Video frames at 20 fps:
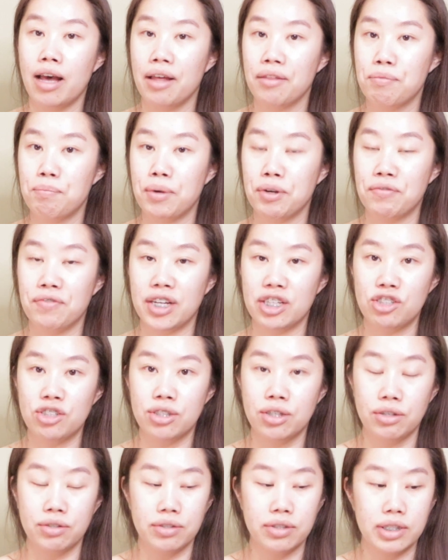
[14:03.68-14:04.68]
health
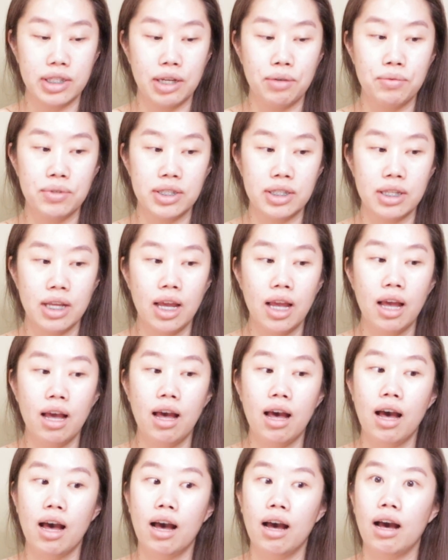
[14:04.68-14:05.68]
professionals, it was
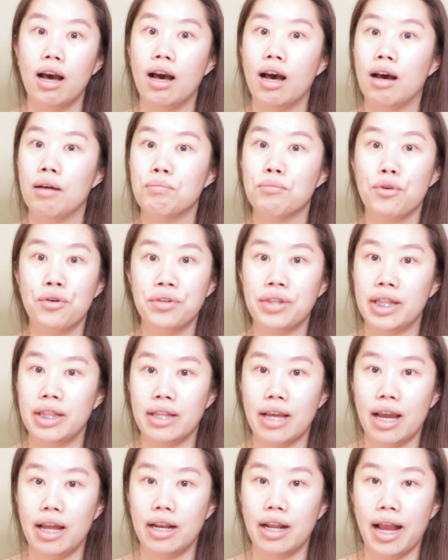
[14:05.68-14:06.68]
more
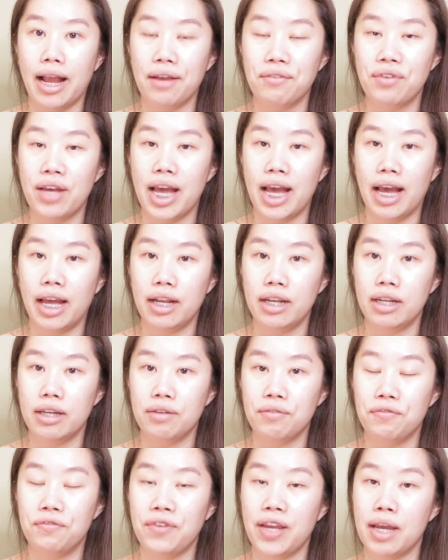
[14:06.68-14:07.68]
than that. I've
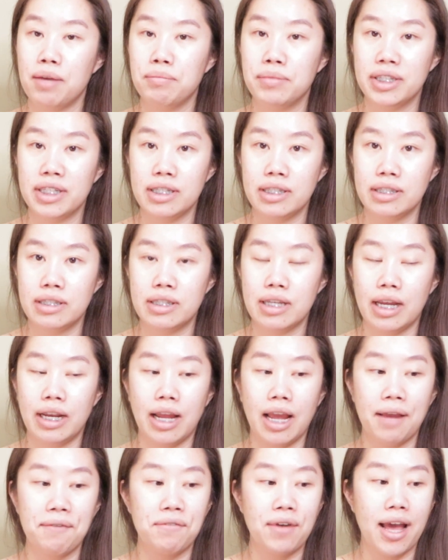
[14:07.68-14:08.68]
had families,
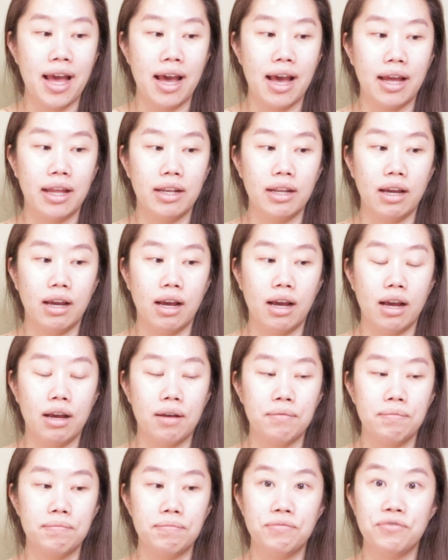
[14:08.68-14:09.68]
and I've had
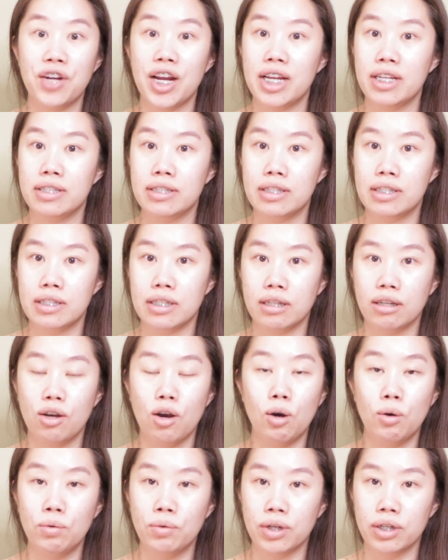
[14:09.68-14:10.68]
friends,
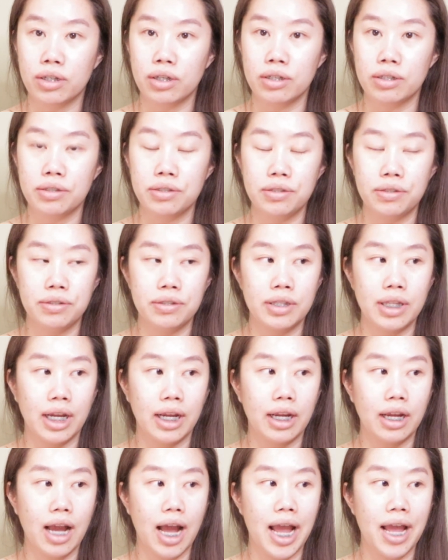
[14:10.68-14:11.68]
co-workers.
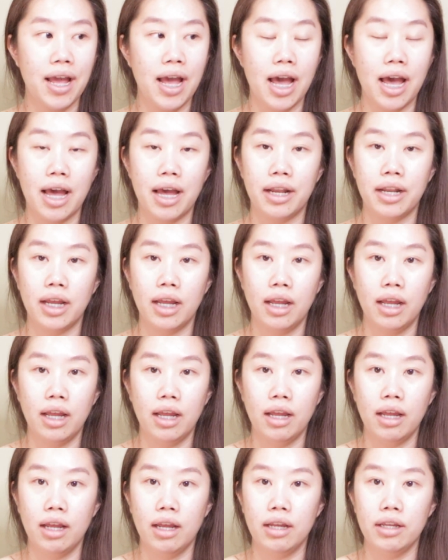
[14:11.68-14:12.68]
Like, I had,
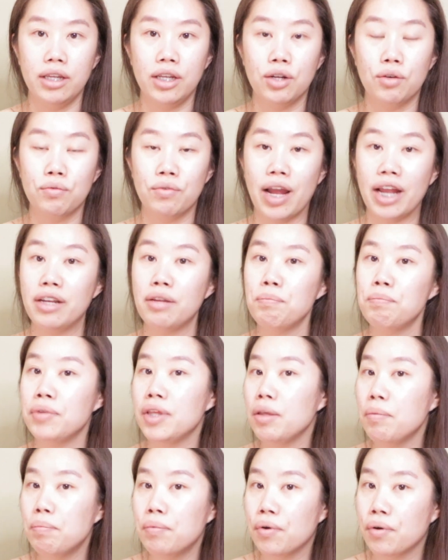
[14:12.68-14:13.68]
random
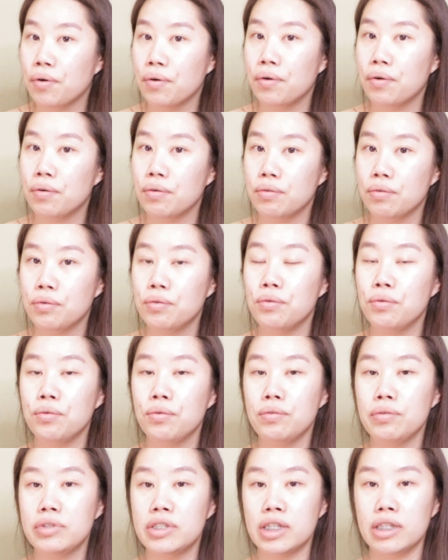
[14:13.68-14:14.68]
people
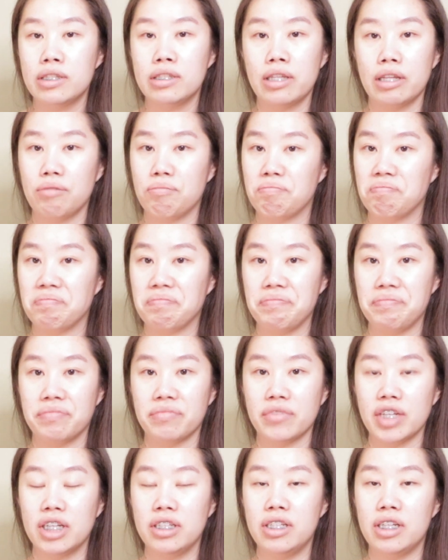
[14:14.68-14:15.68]
who just
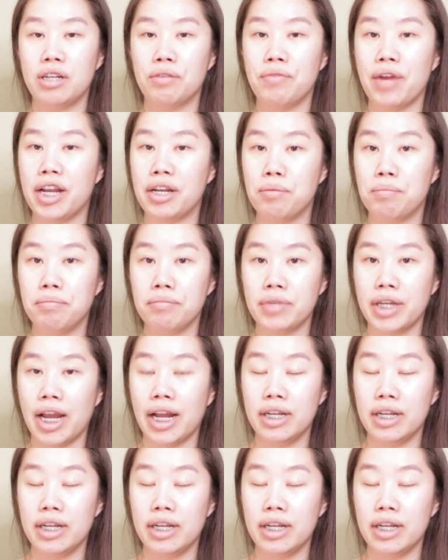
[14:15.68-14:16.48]
did a random